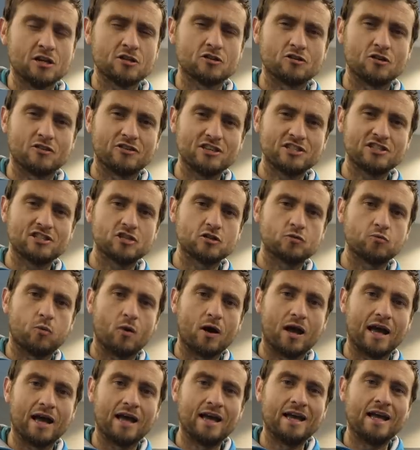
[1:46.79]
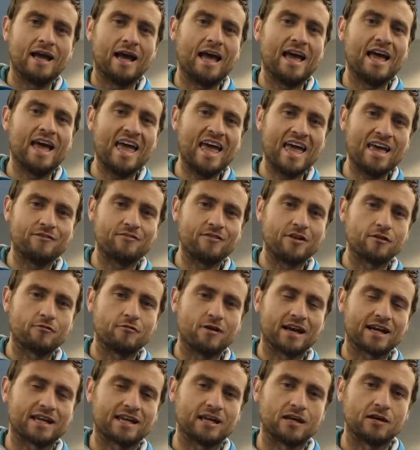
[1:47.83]
So this is where a heavier
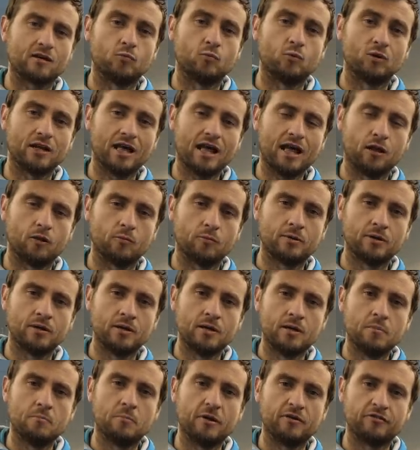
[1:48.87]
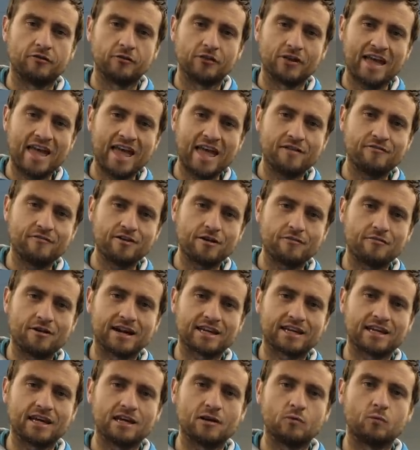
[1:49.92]
racket will help. But for the heavier
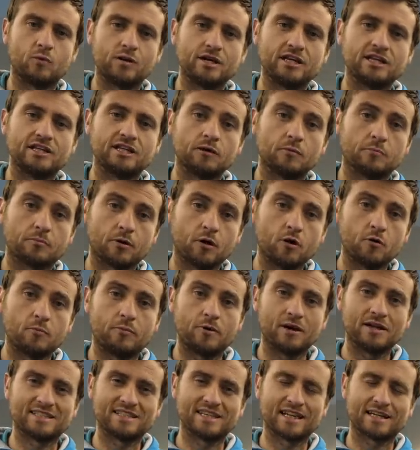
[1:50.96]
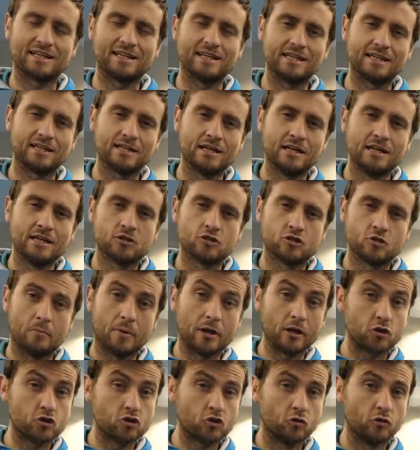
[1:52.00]
racket, we need the appropriate technique. So
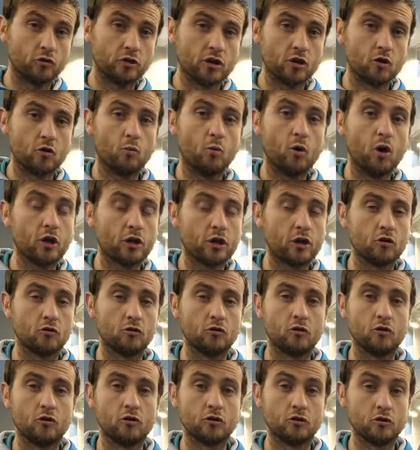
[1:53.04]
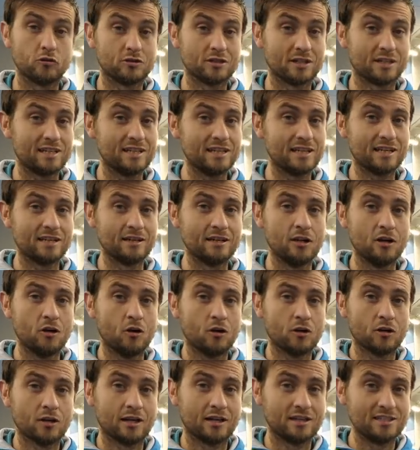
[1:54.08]
make sure that you're working on your, your technique
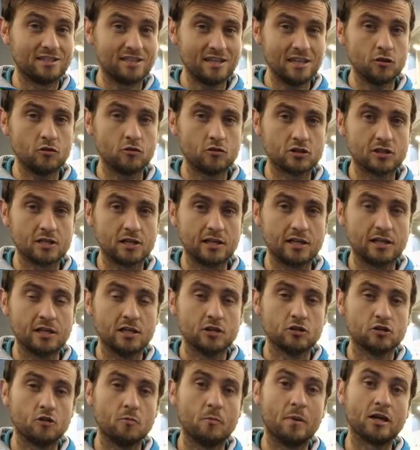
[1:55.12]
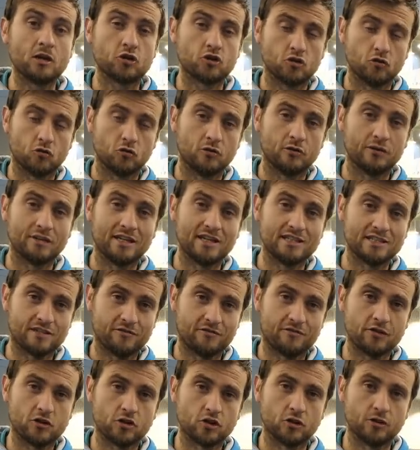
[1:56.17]
continuously to make sure that it's
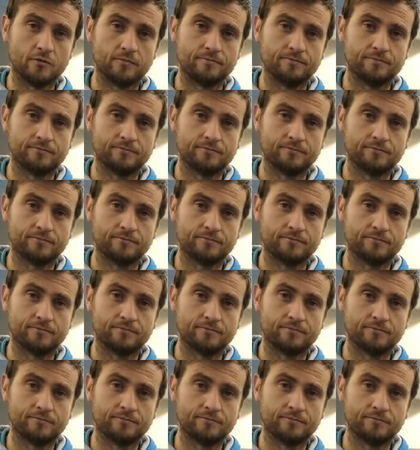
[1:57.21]
efficient.